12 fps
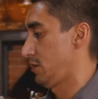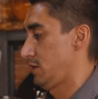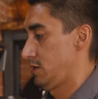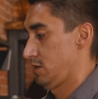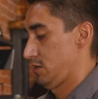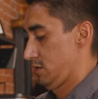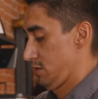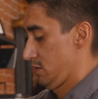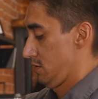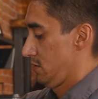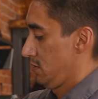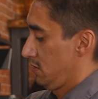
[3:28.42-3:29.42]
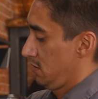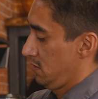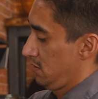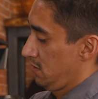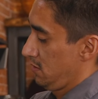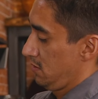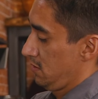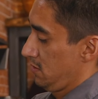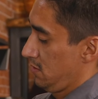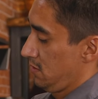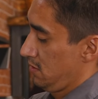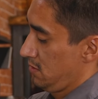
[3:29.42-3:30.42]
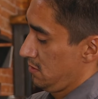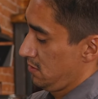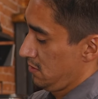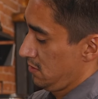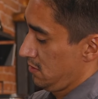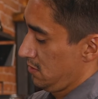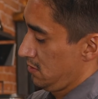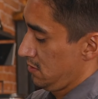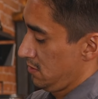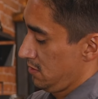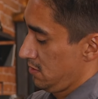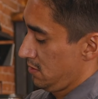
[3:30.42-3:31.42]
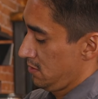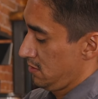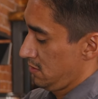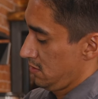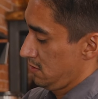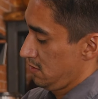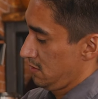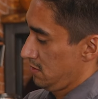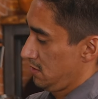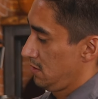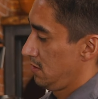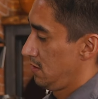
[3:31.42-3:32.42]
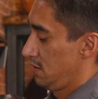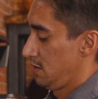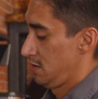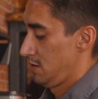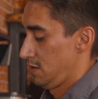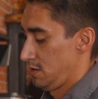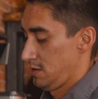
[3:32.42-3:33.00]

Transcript: (no one is talking)